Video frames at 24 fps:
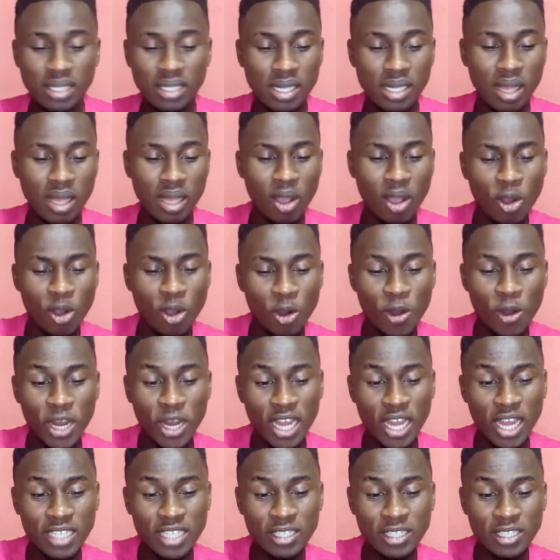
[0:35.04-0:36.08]
or
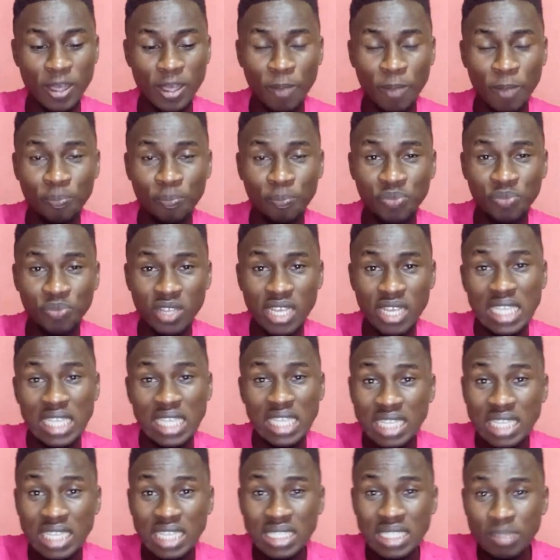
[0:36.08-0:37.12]
as a
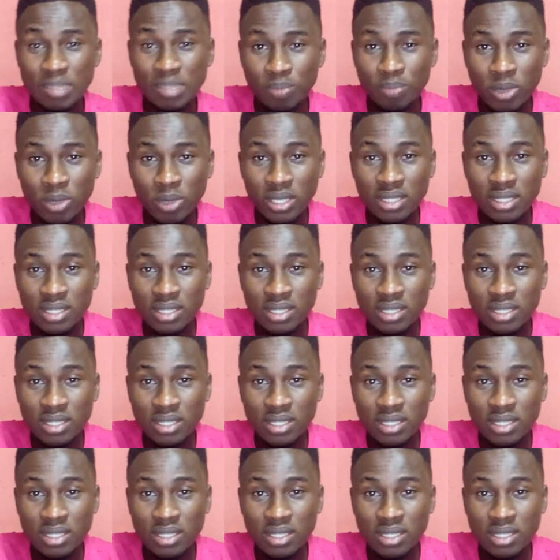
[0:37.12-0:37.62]
starting point